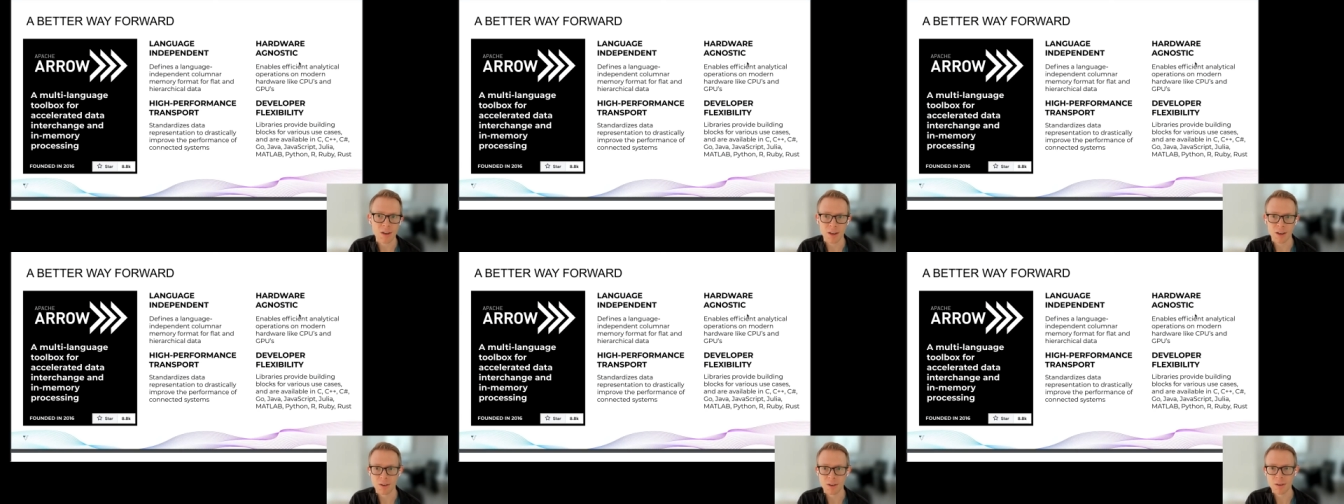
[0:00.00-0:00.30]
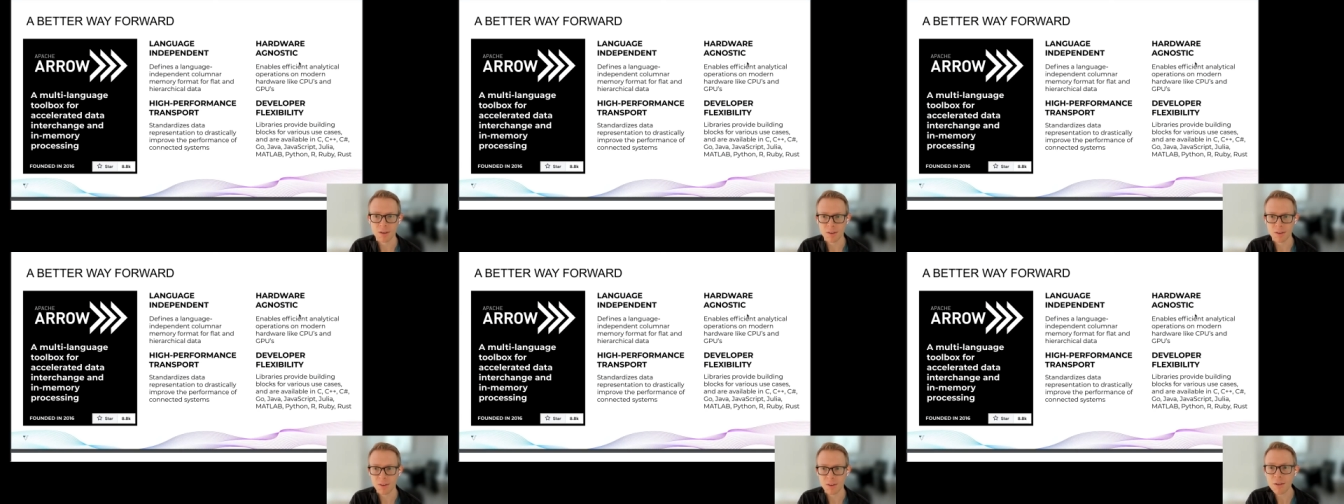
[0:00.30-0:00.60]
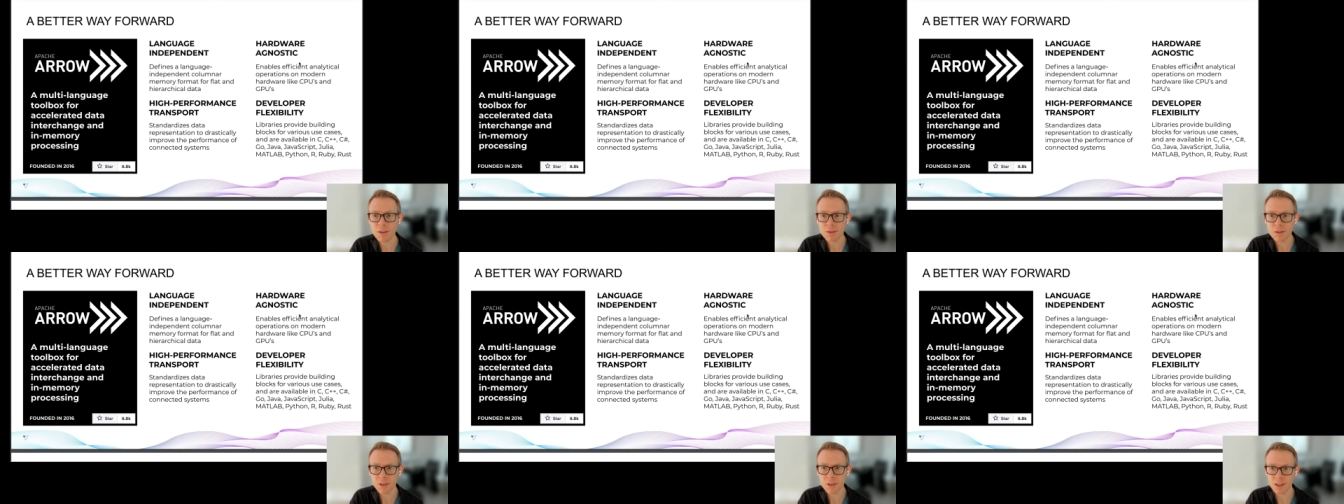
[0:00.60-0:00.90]
And
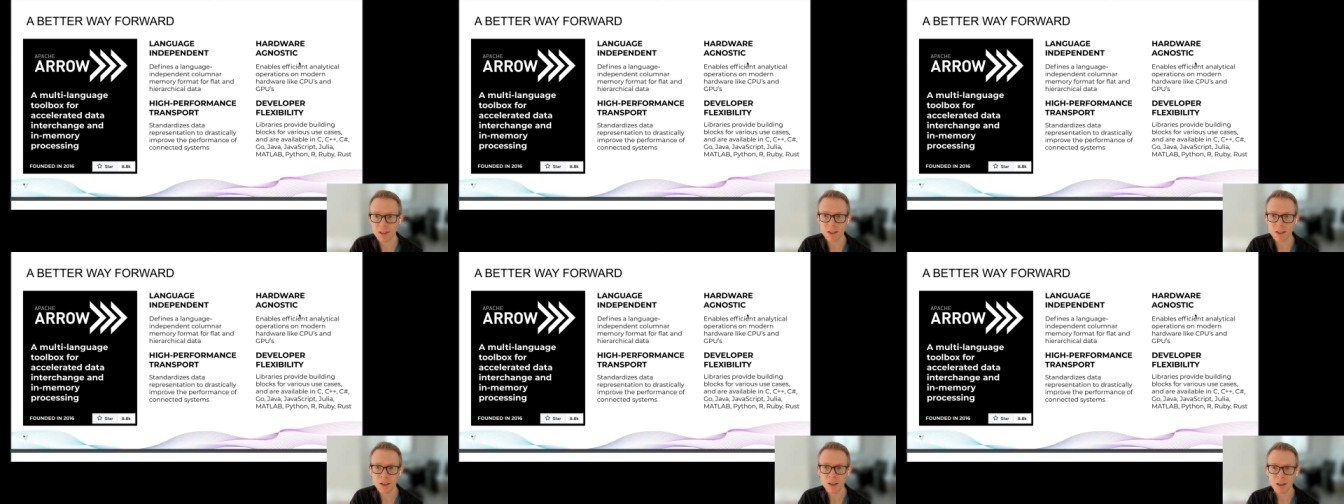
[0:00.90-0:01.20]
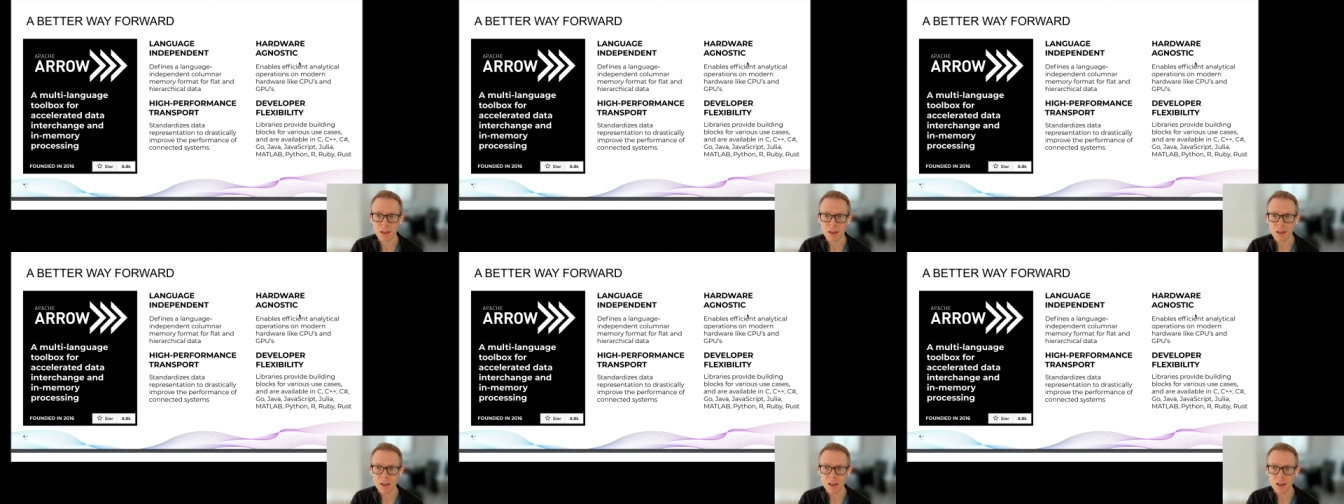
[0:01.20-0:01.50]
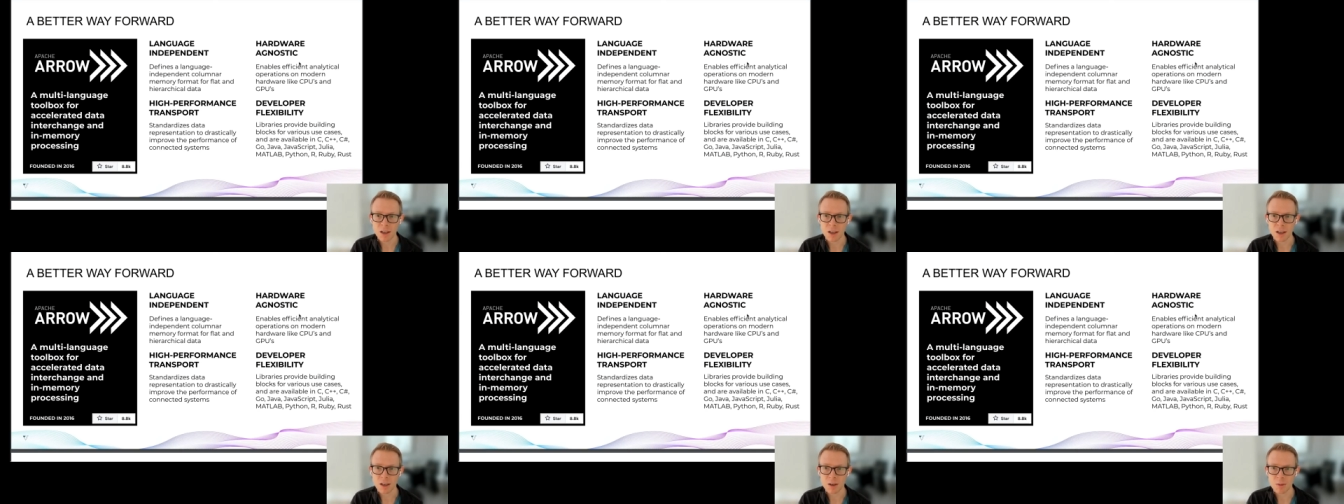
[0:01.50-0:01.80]
thankfully,
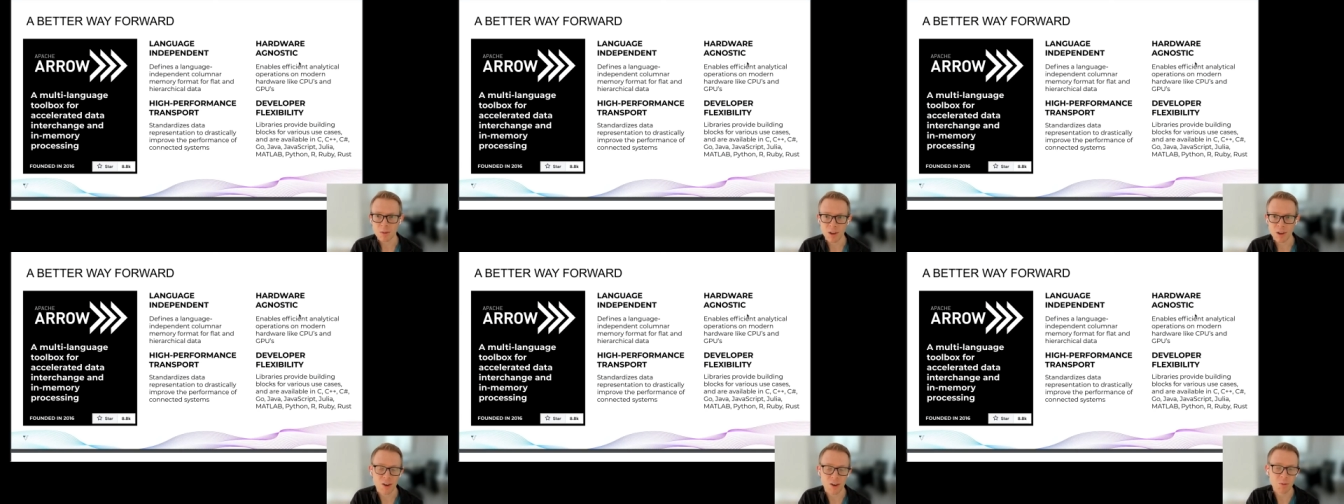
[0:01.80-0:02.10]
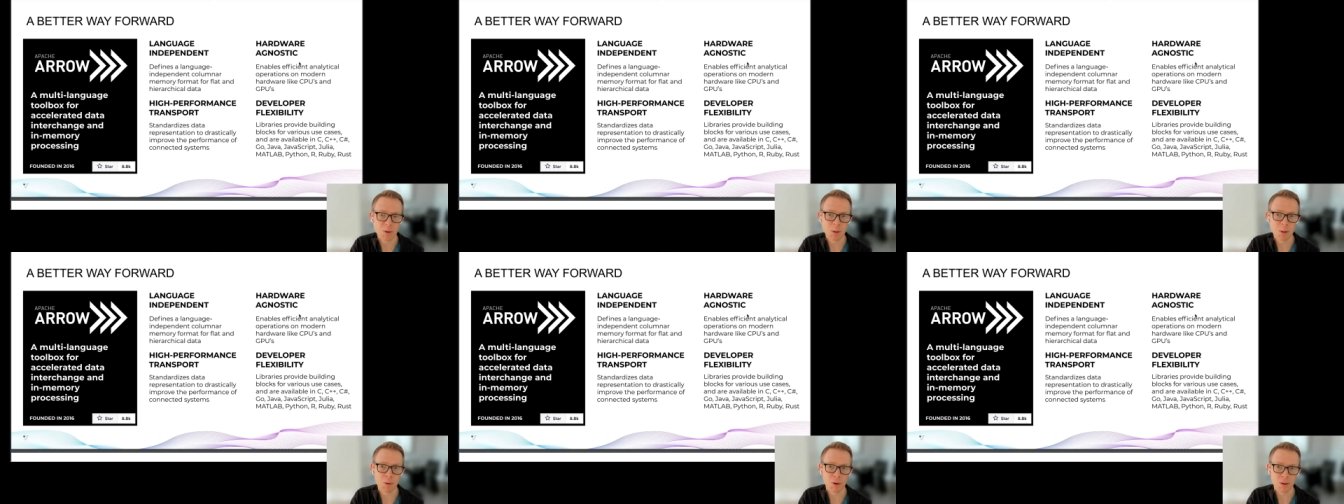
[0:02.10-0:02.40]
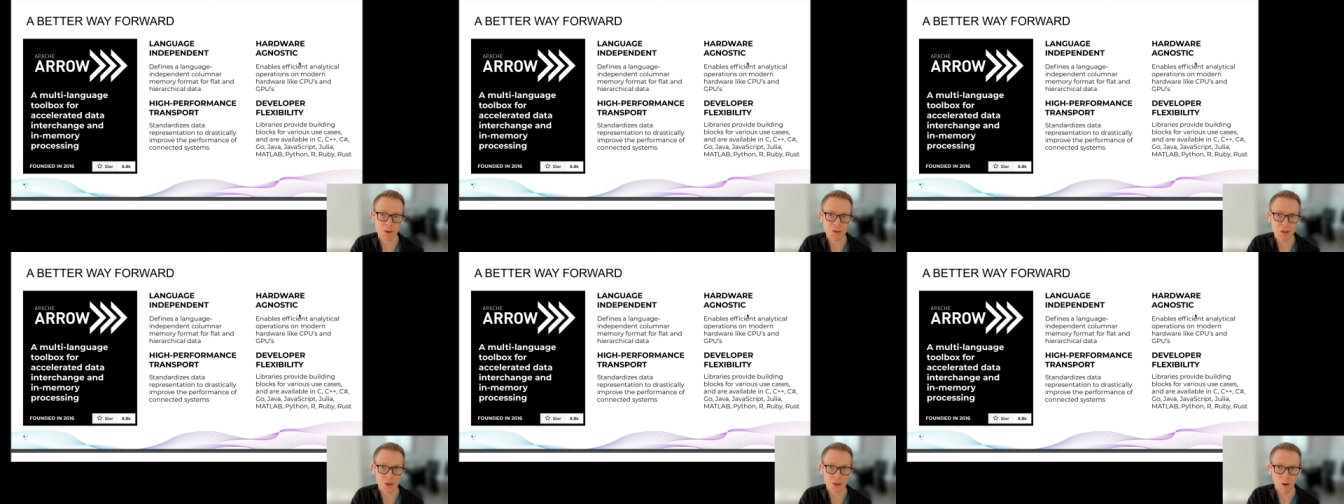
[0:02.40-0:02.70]
um, a lot of people
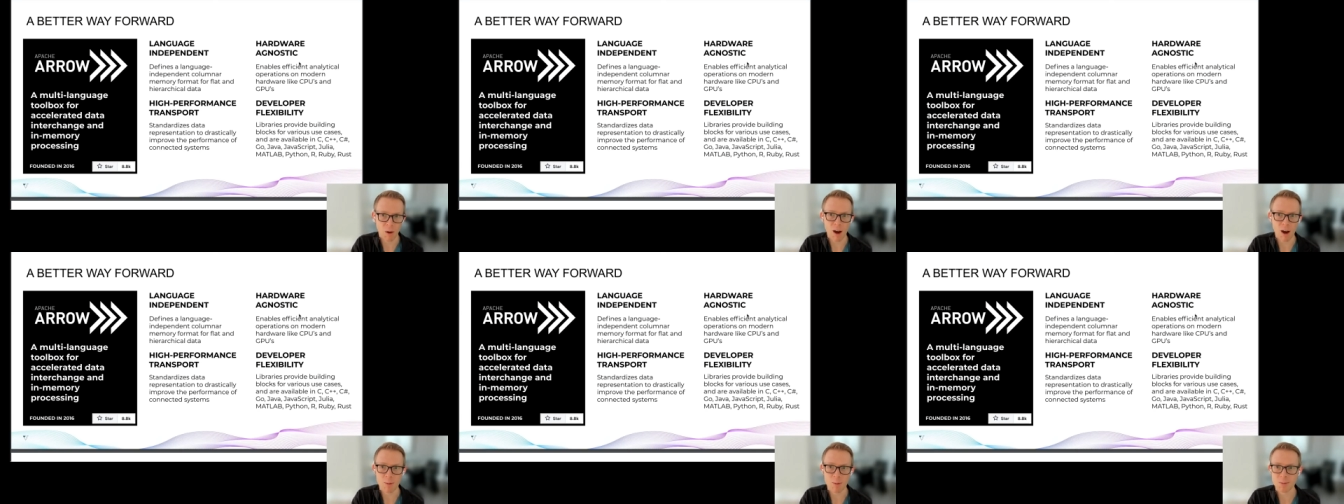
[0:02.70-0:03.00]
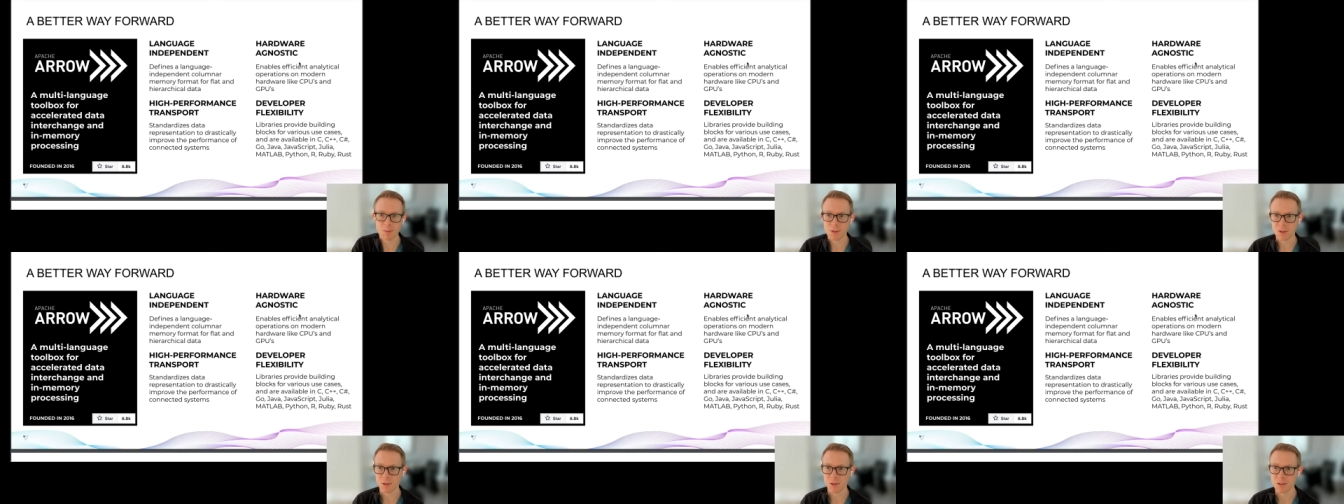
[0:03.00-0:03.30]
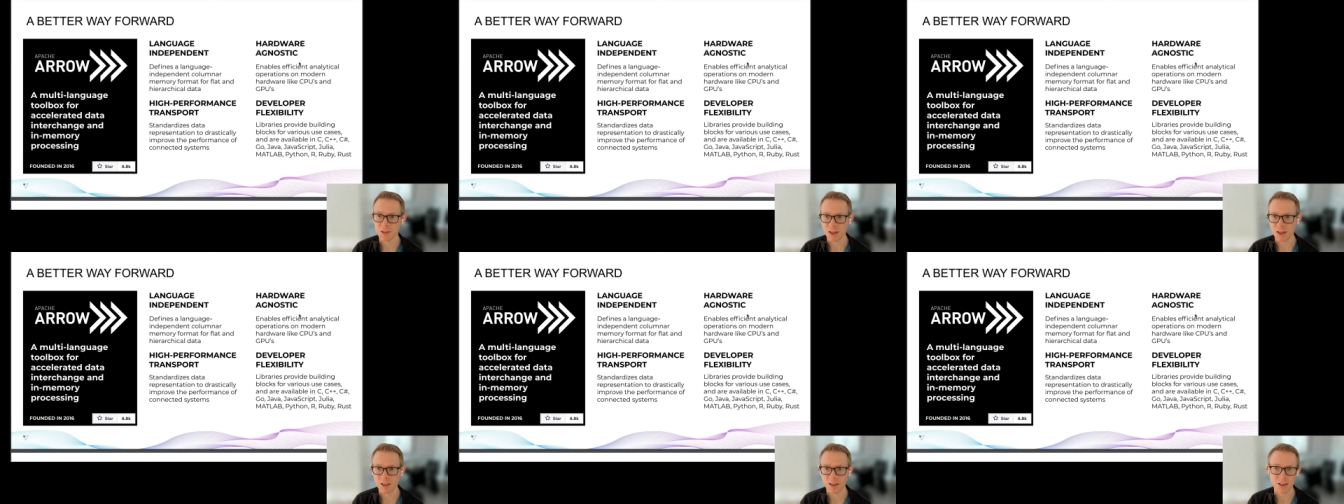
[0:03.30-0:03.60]
have shown up to
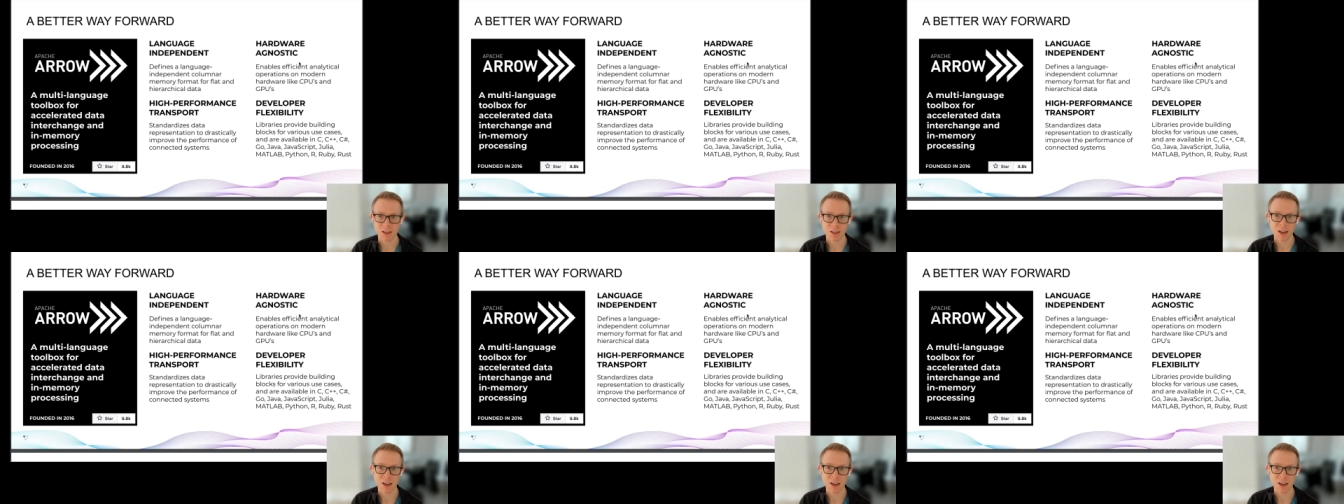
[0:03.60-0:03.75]
say that